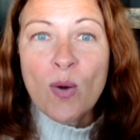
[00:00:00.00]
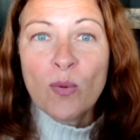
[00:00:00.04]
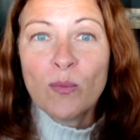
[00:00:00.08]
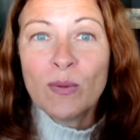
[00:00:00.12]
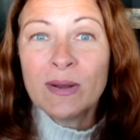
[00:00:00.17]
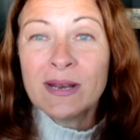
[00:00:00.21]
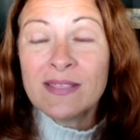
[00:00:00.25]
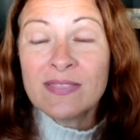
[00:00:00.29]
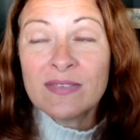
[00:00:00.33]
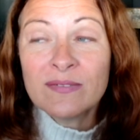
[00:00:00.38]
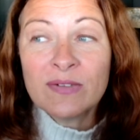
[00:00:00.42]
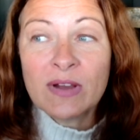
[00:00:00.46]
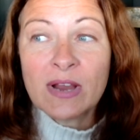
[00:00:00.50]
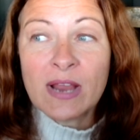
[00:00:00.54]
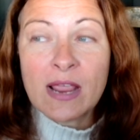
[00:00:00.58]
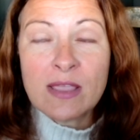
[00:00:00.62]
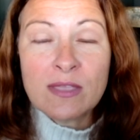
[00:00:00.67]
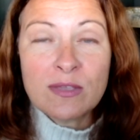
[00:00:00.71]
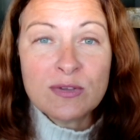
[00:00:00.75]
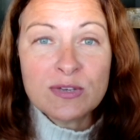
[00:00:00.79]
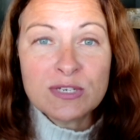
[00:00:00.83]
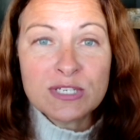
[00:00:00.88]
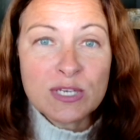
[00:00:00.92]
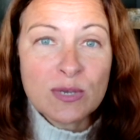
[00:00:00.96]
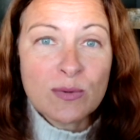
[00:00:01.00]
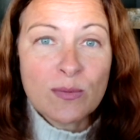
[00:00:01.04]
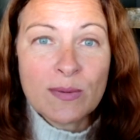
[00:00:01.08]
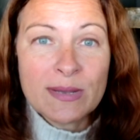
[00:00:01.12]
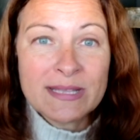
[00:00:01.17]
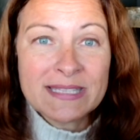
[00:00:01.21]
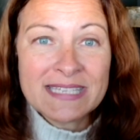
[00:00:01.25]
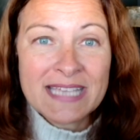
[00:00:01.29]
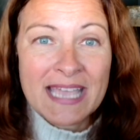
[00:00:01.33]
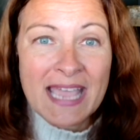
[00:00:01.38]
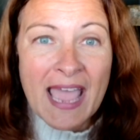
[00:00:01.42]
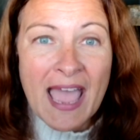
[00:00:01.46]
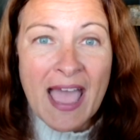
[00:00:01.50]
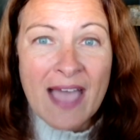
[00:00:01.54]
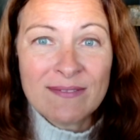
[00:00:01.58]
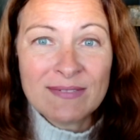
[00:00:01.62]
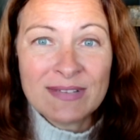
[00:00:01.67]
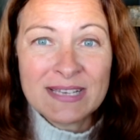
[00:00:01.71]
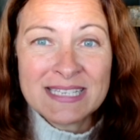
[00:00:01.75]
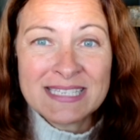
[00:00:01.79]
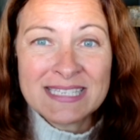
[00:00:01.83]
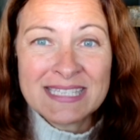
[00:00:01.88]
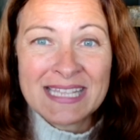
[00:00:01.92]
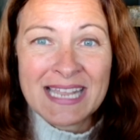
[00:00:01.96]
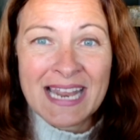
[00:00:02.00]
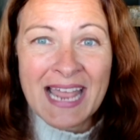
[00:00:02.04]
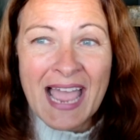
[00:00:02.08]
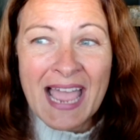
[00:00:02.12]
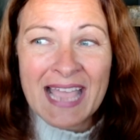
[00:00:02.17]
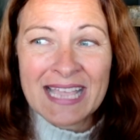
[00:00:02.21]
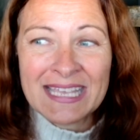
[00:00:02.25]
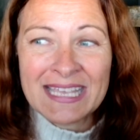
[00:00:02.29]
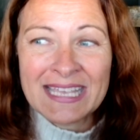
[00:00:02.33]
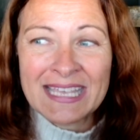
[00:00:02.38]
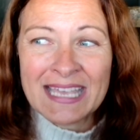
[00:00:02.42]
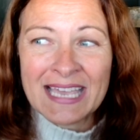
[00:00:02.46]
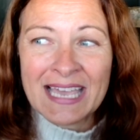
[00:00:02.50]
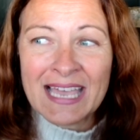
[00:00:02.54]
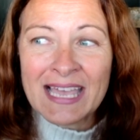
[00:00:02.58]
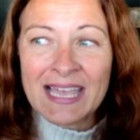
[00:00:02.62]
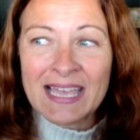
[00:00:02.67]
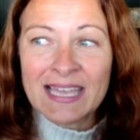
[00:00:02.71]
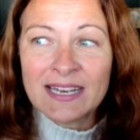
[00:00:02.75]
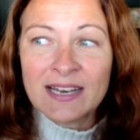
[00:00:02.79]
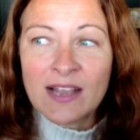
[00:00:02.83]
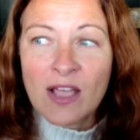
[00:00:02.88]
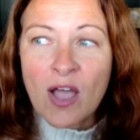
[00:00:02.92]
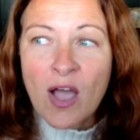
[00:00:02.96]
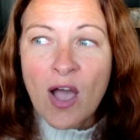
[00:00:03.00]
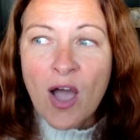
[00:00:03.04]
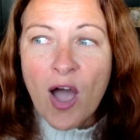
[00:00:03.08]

one of the very unusual ones I have is that I get